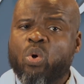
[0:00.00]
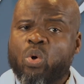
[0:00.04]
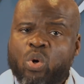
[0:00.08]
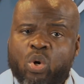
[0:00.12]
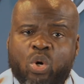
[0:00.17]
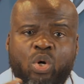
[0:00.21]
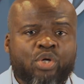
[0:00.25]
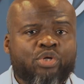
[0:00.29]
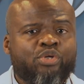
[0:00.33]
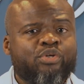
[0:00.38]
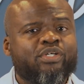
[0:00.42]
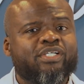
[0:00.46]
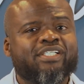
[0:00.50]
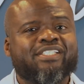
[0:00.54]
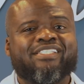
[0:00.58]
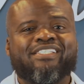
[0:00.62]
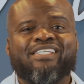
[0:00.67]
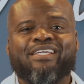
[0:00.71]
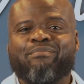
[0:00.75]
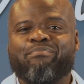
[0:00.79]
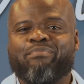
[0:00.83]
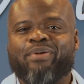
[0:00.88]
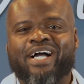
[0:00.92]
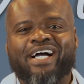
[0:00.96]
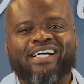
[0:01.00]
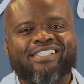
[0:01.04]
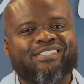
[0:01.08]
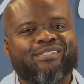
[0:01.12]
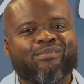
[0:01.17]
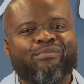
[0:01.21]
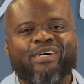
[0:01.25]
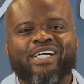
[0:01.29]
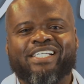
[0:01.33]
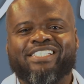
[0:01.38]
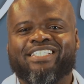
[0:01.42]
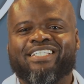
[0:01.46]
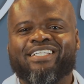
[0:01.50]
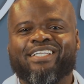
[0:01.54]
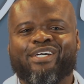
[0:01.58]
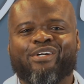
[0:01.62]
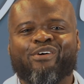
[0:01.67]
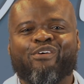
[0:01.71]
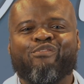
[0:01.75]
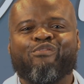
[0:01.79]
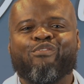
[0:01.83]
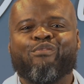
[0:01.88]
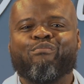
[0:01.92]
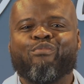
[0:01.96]
or you could see Pastor Reggie
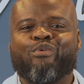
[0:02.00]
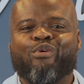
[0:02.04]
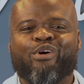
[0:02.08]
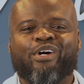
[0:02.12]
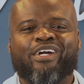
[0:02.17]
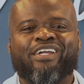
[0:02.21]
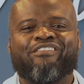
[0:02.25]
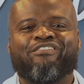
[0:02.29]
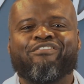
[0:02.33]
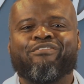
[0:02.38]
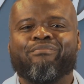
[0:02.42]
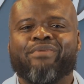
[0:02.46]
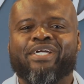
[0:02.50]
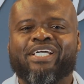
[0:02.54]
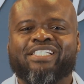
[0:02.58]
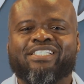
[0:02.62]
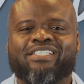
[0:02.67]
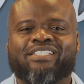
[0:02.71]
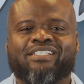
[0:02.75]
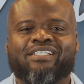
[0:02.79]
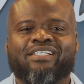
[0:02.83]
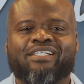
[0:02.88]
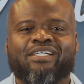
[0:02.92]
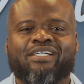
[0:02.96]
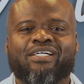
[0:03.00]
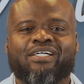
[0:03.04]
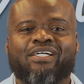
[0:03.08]
Little for more information.